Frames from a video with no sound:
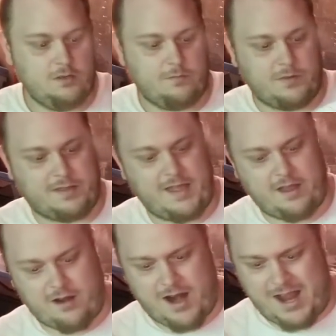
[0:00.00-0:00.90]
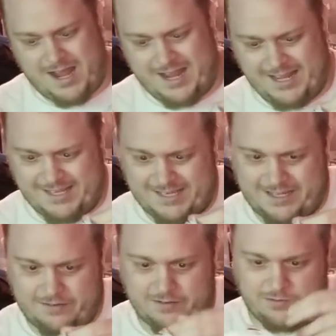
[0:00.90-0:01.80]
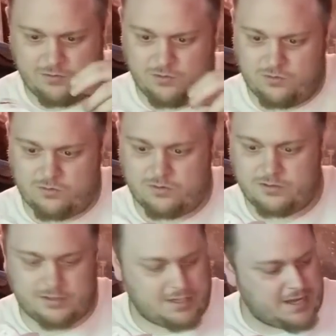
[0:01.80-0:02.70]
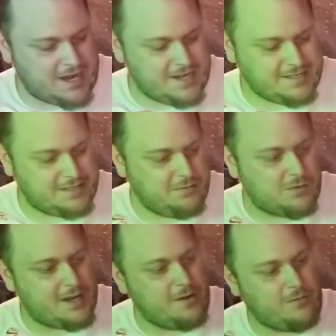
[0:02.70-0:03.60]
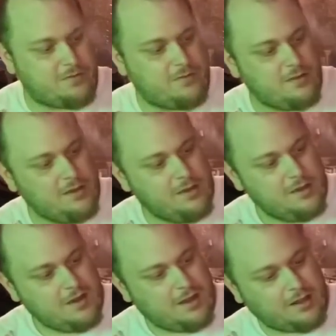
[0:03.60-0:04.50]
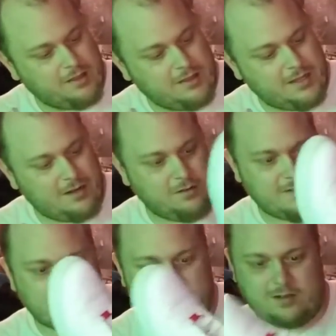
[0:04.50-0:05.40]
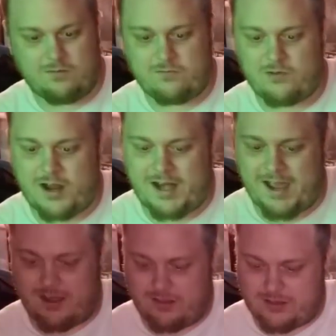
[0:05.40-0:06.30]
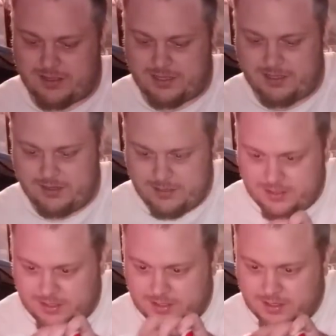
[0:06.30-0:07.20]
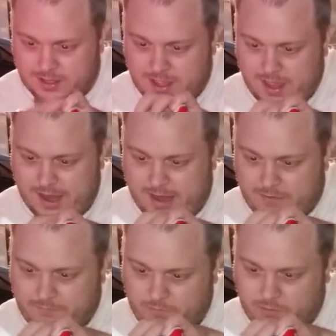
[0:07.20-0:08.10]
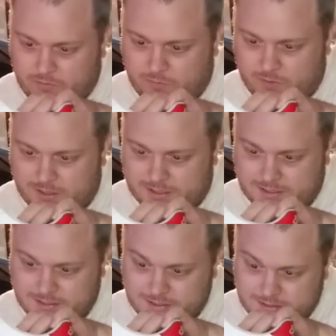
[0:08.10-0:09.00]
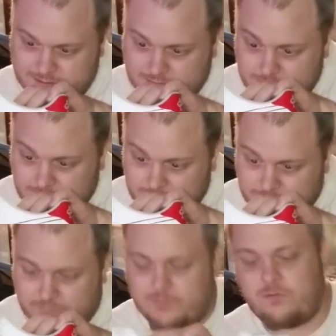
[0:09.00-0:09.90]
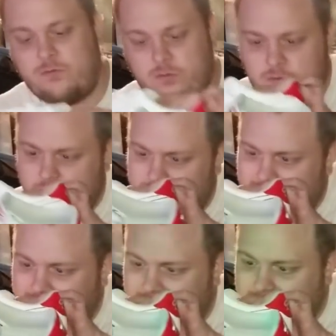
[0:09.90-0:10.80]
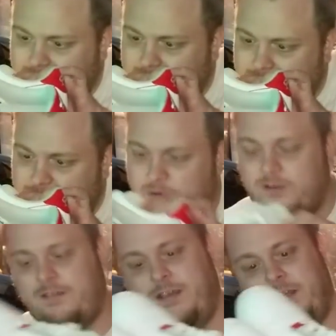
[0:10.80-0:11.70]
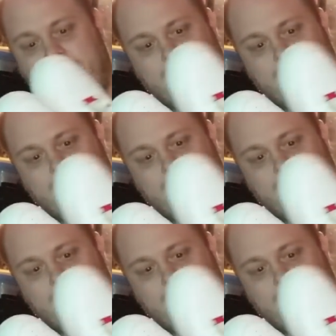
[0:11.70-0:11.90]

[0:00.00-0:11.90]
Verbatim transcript: but they are icy. Ooh, icy white with a little touch of red outline. Air Force Ones from twenty fourteen.